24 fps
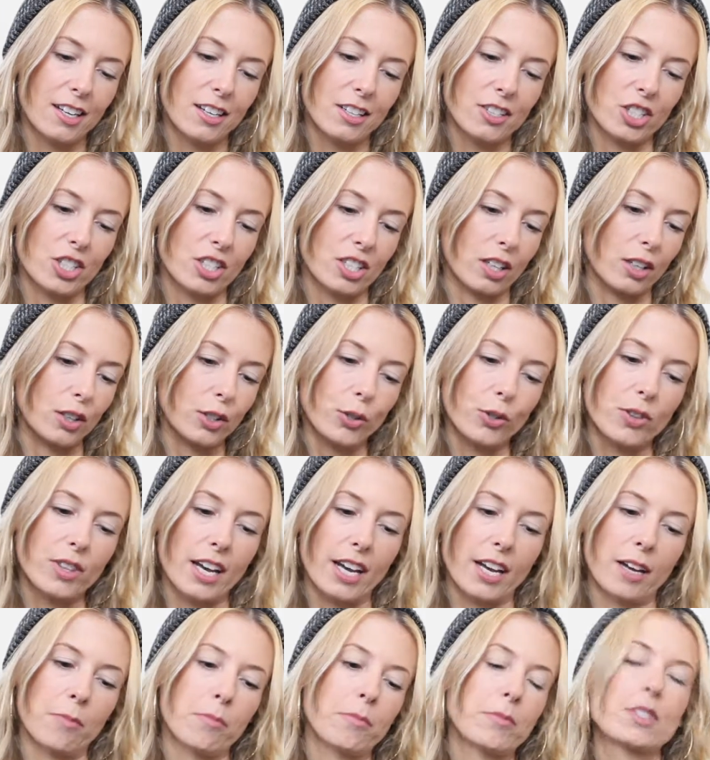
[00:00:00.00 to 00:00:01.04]
just glued
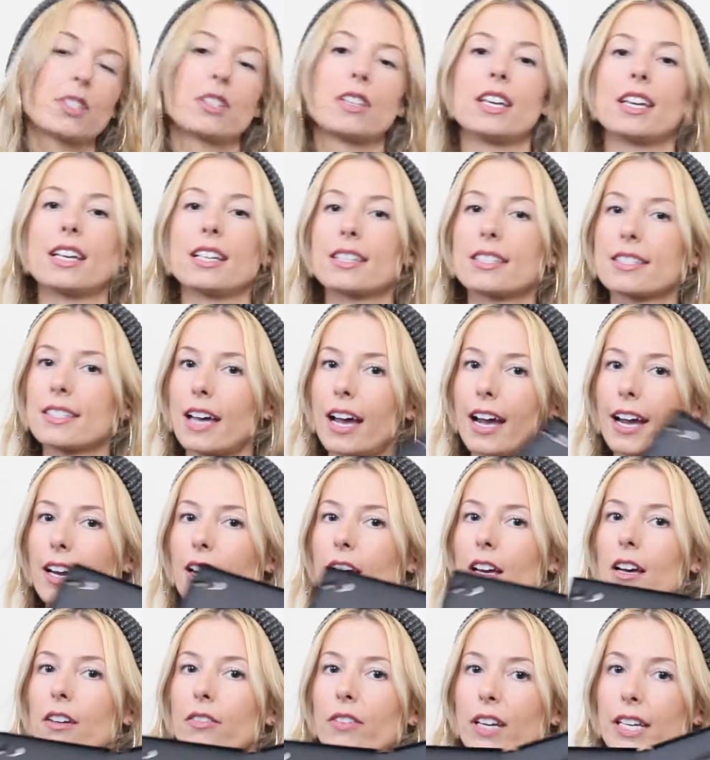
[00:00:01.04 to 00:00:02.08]
them to the
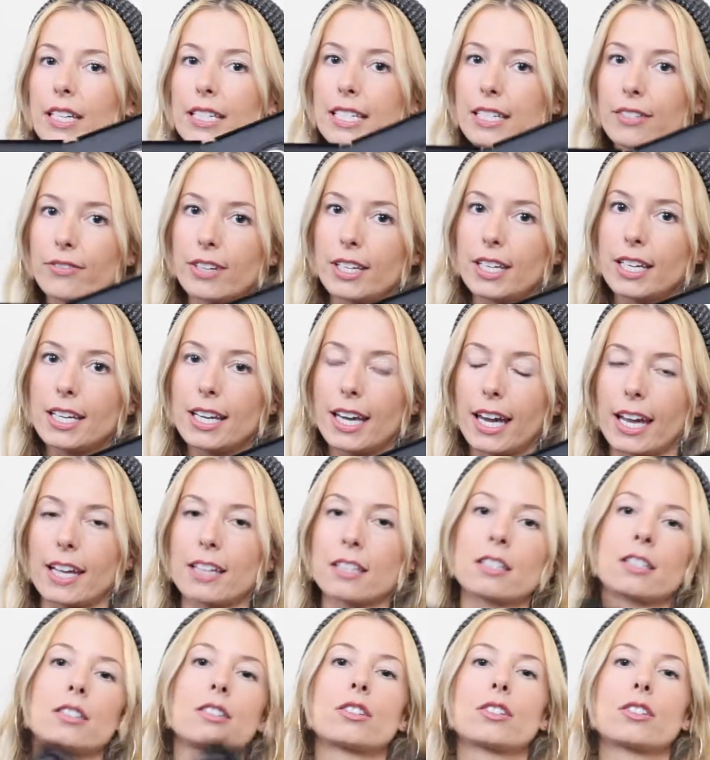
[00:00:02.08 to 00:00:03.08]
inside of a DVD case.